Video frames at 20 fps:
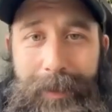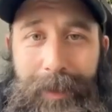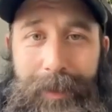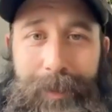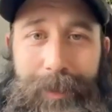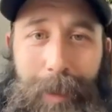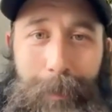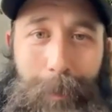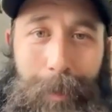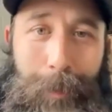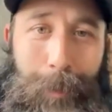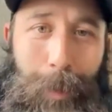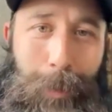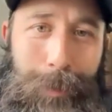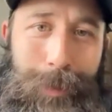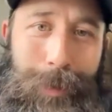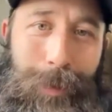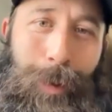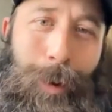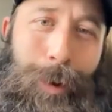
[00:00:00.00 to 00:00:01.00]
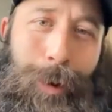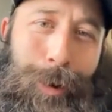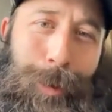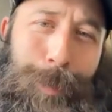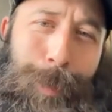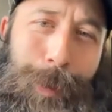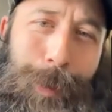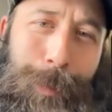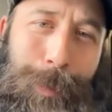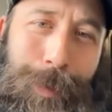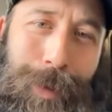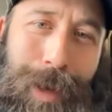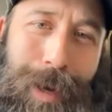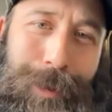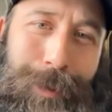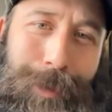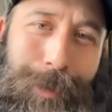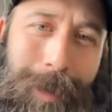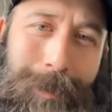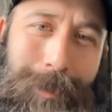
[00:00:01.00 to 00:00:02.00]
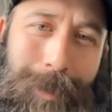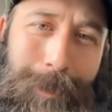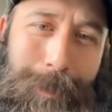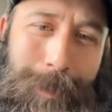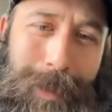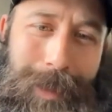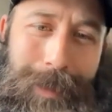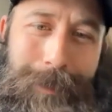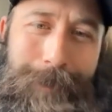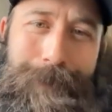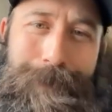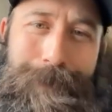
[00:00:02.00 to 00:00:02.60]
are some of the most loyal people that you'll ever meet.